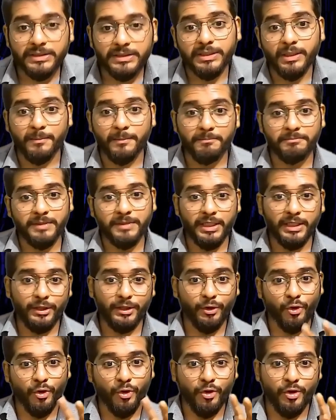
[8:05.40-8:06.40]

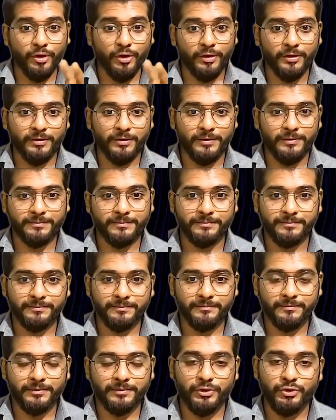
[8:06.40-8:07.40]
something wrong
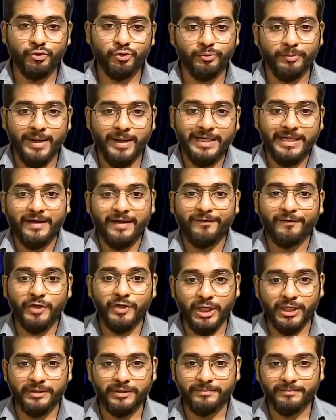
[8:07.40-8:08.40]
you might have
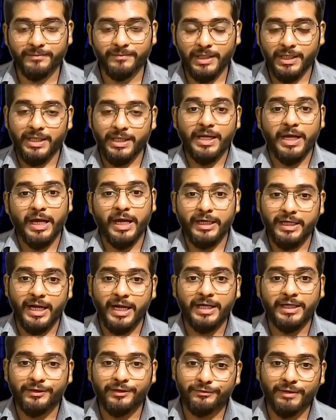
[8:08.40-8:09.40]
done, and
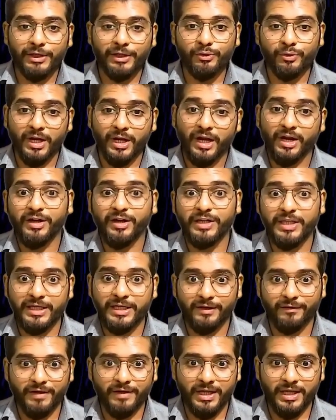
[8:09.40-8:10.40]
that is why you are
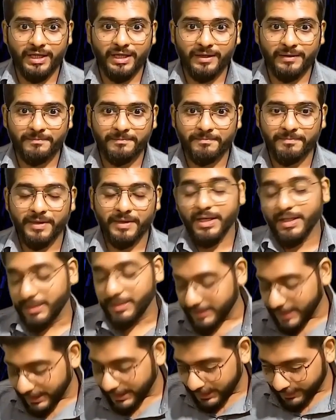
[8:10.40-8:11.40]
running away.
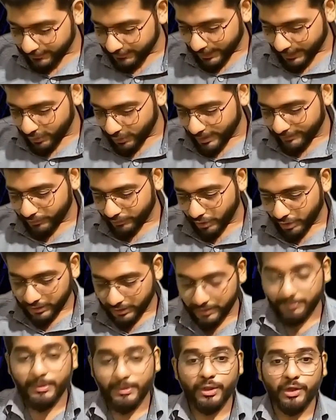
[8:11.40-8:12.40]
That is why you have
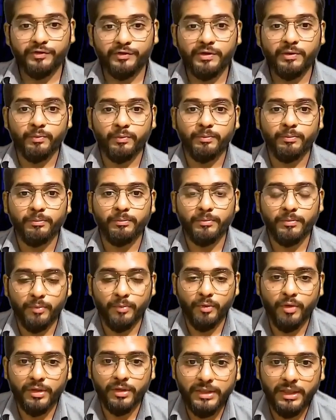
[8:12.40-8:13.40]
not come. Because see,
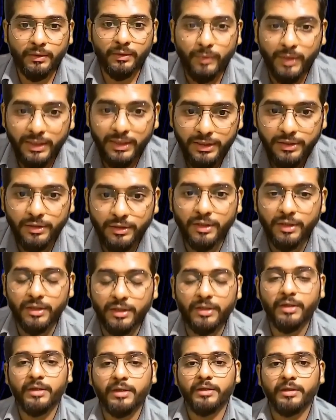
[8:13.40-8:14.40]
more than 1
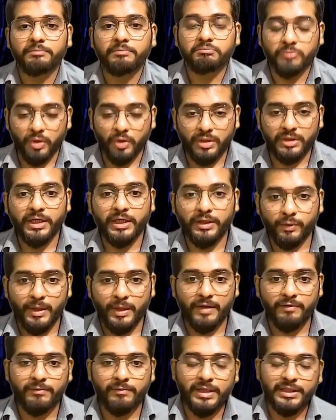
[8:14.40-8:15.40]
year, more than
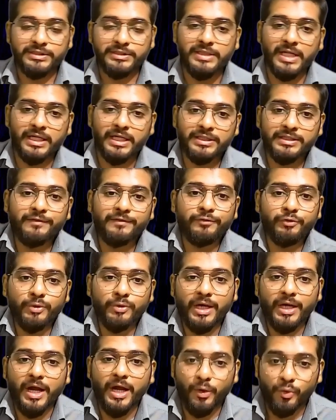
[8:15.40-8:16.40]
12 months, that is if you
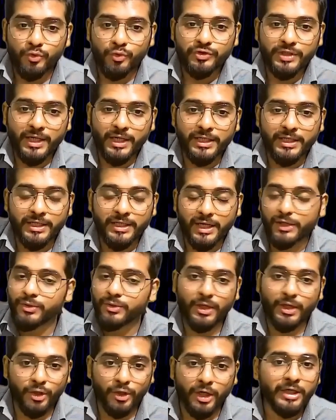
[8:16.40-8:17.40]
are outside and
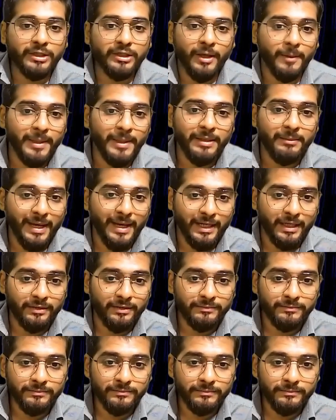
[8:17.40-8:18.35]
you are not coming back,